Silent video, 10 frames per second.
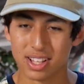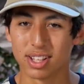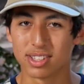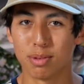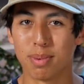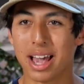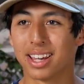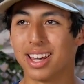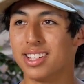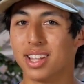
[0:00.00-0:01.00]
So let's go
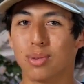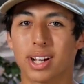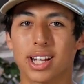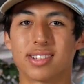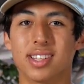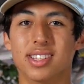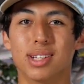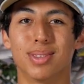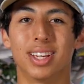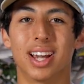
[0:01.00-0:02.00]
back into the warehouse and
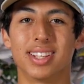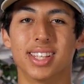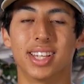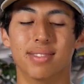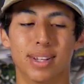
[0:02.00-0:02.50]
see what the guys think of